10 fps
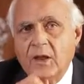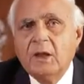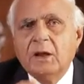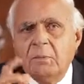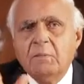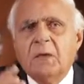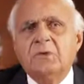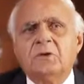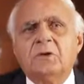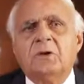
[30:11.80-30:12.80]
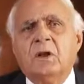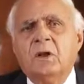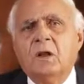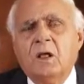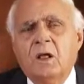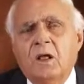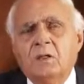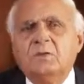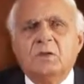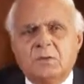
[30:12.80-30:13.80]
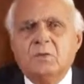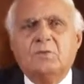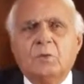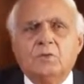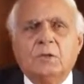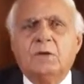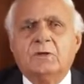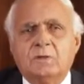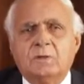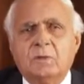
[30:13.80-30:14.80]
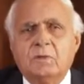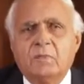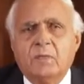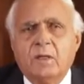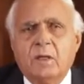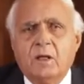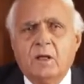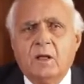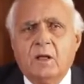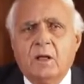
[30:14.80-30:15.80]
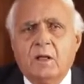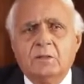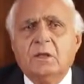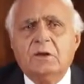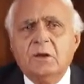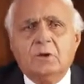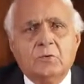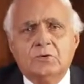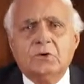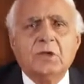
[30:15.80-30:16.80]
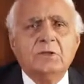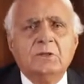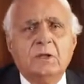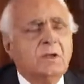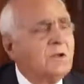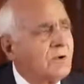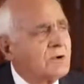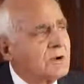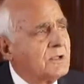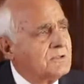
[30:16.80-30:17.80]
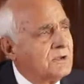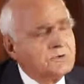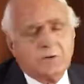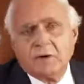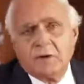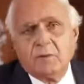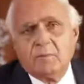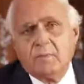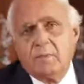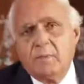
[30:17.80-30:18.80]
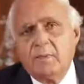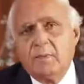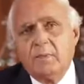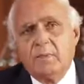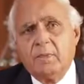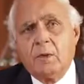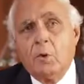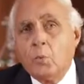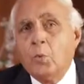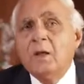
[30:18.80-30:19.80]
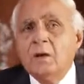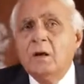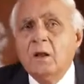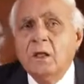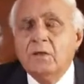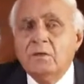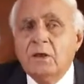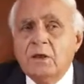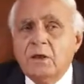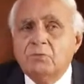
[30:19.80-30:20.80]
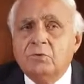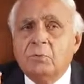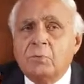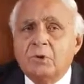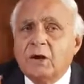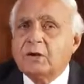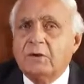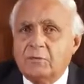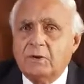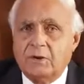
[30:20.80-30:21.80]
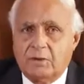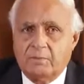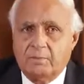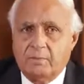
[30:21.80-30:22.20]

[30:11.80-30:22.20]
Let me mention just a few things that need to change in our organization. One is individual productivity.